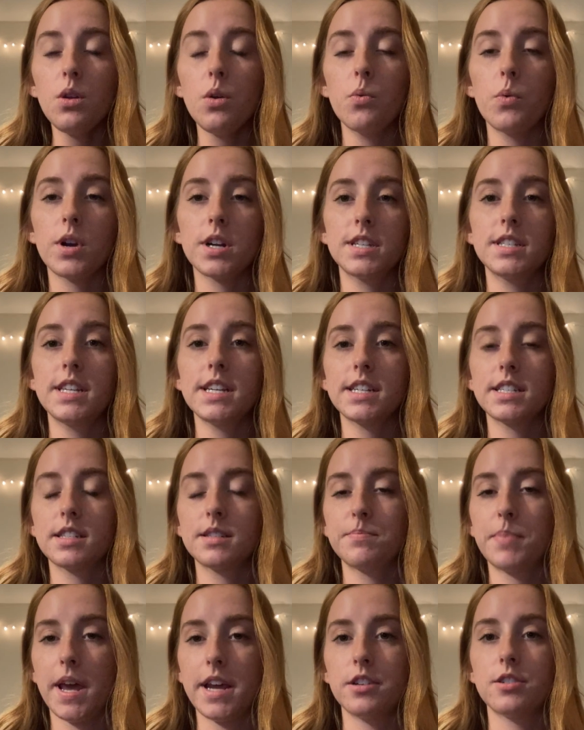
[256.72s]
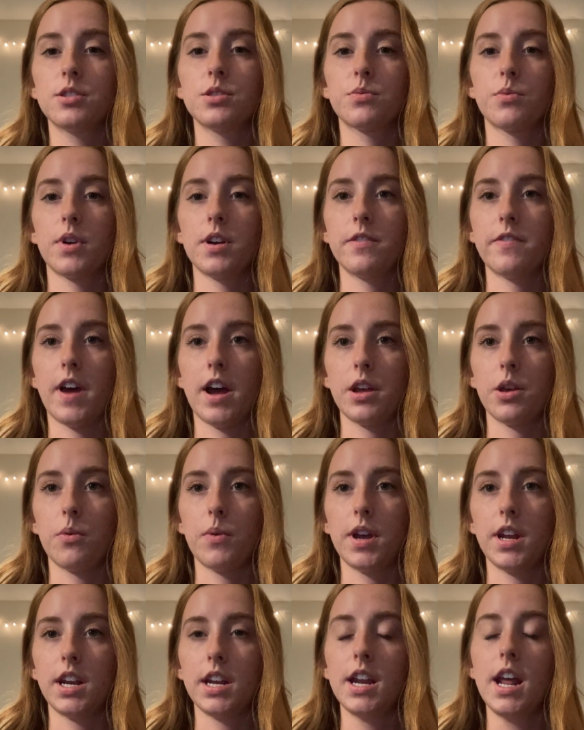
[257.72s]
where 6 patients were
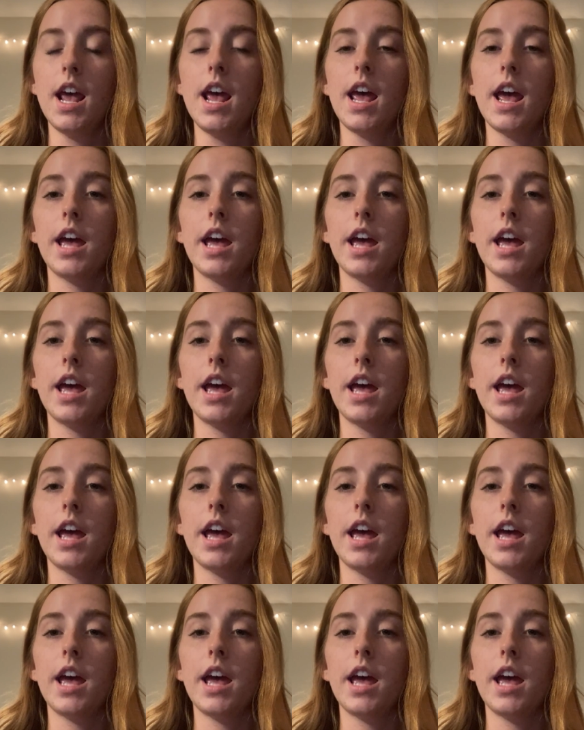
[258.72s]
evaluated,